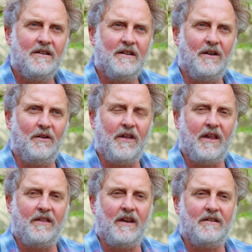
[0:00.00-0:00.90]

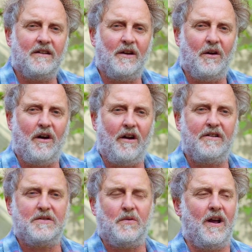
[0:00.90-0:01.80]

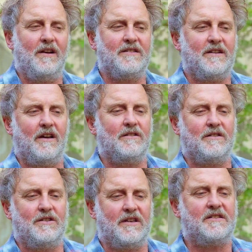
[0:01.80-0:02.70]
Orange wine is
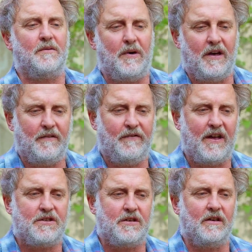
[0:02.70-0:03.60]
not just about a
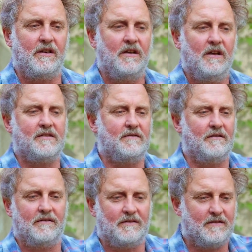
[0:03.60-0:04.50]
fashion. As
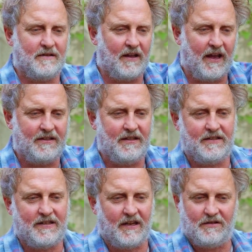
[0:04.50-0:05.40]
the
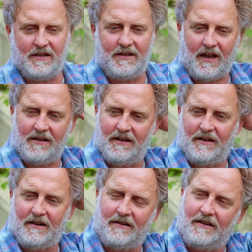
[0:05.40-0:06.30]
18th century
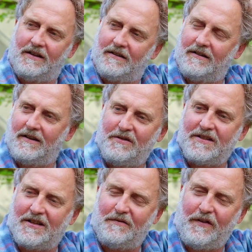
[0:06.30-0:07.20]
dandy, I think,
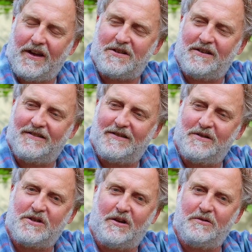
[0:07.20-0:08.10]
dress in fashion
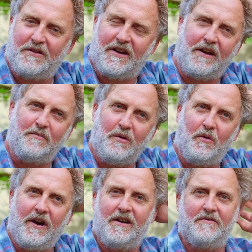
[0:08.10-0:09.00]
to show that I'm
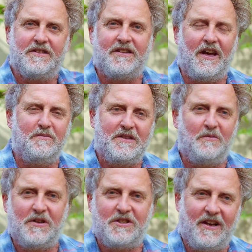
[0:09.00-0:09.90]
aware of the times
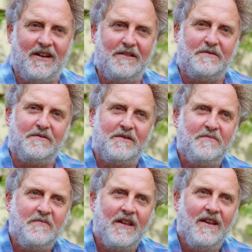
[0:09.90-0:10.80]
in which I live.
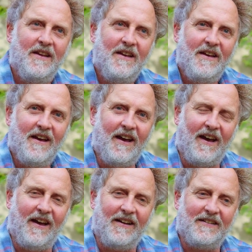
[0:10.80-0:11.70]

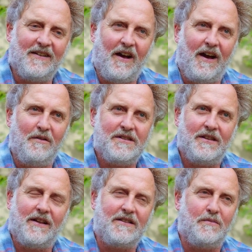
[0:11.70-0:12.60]
And, I always
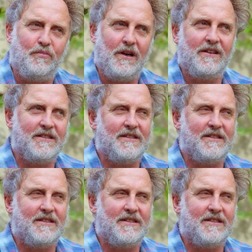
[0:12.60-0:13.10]
think that's a brilliant